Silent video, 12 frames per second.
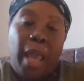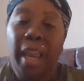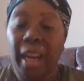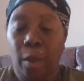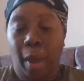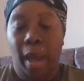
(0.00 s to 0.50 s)

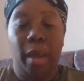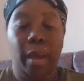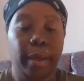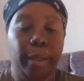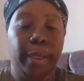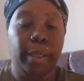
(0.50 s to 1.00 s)
Anyway,
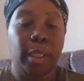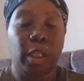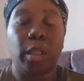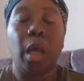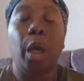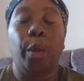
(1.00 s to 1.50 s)

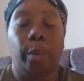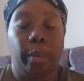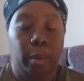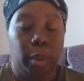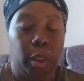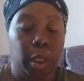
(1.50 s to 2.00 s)
so
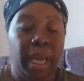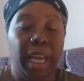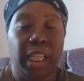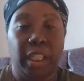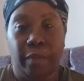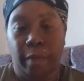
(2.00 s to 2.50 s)

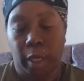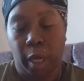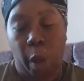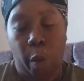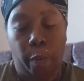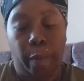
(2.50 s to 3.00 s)
today's video,